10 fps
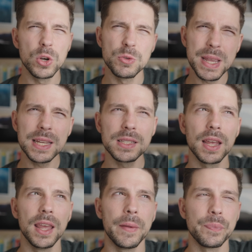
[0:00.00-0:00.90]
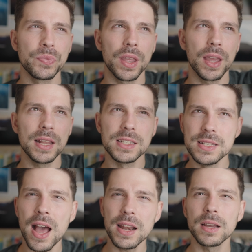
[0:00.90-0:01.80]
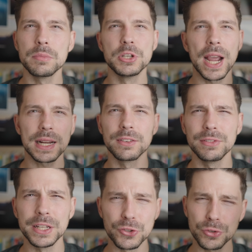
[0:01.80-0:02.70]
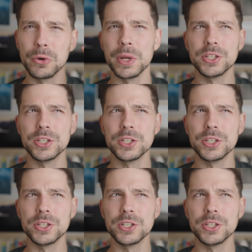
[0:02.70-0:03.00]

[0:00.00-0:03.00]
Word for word: Which means it's not objectively true,